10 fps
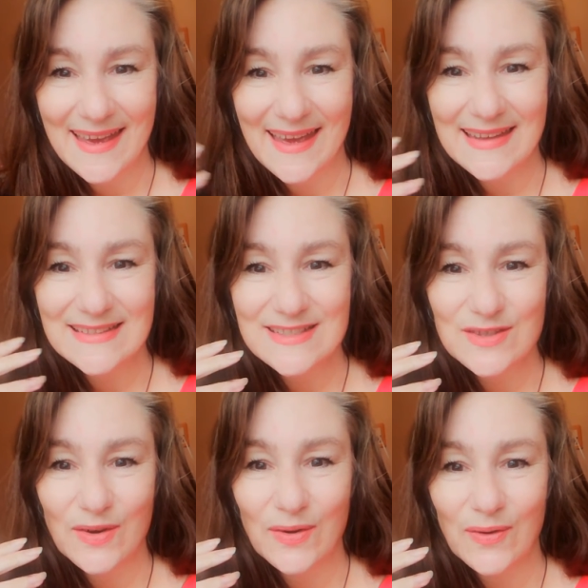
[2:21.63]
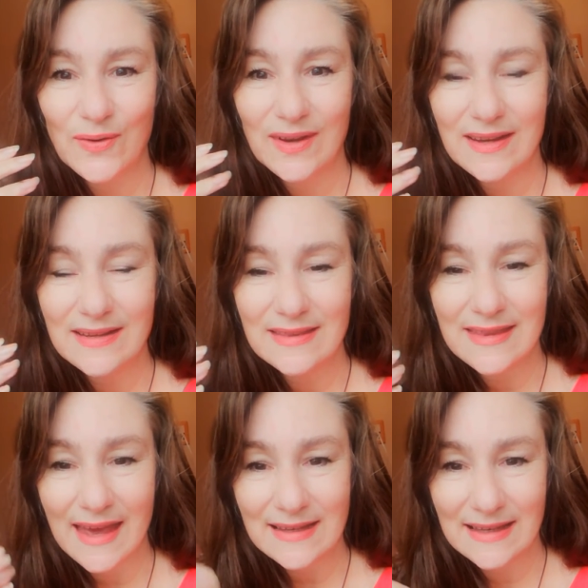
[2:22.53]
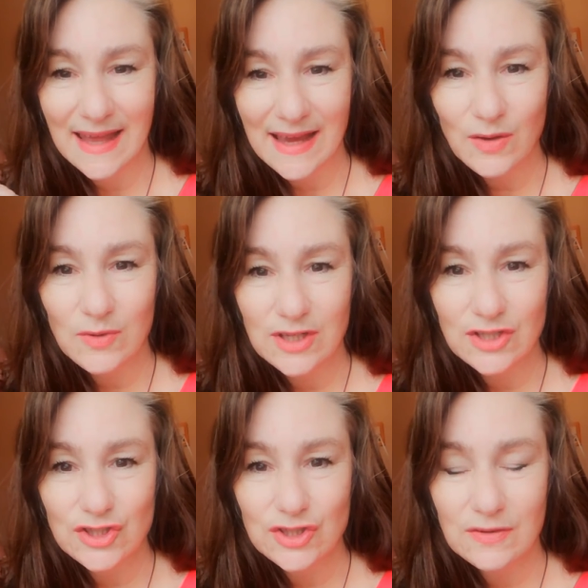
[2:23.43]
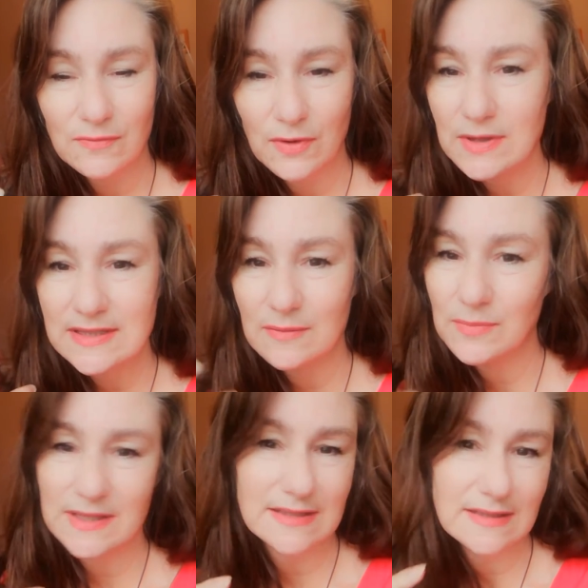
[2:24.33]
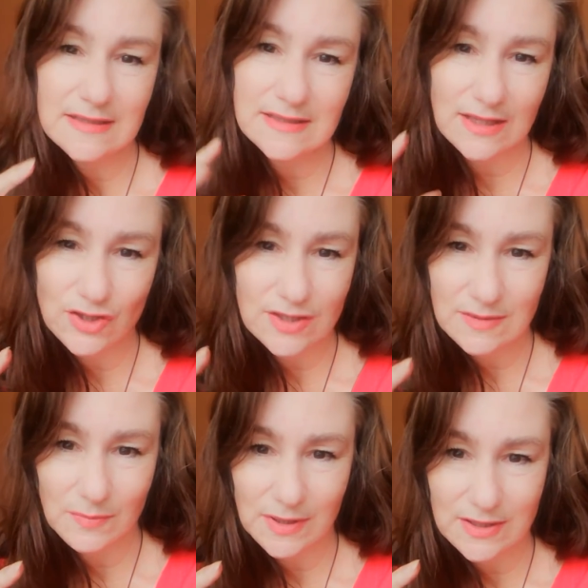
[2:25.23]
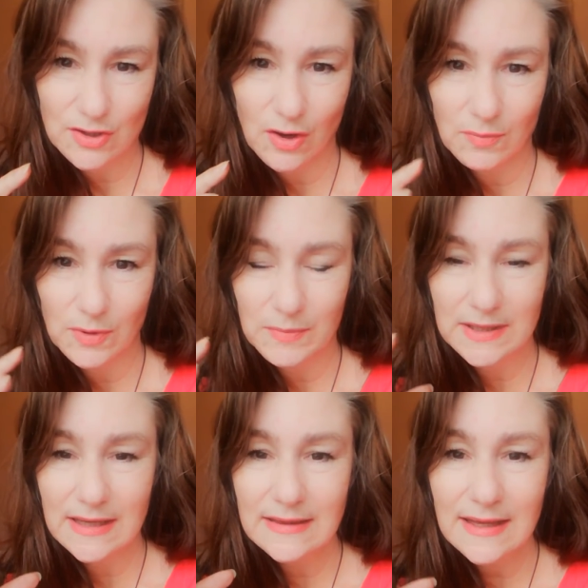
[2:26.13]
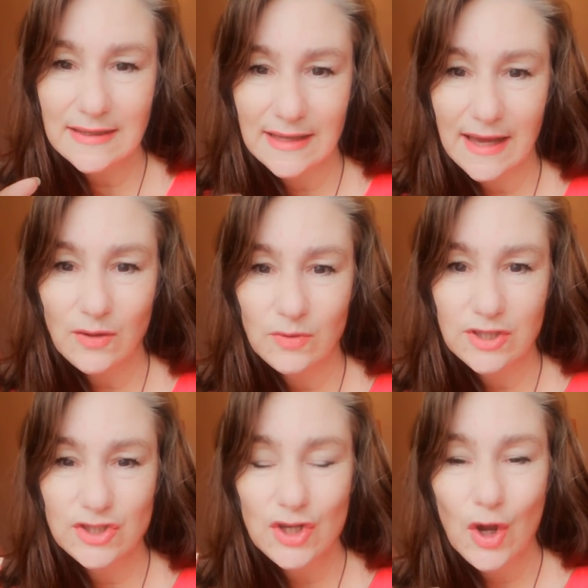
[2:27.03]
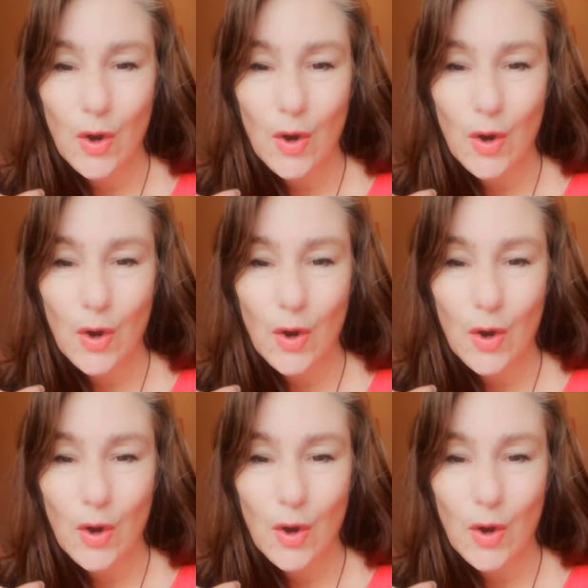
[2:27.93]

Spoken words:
And so in that language, very simplistic, this is such a simple example, but in that language,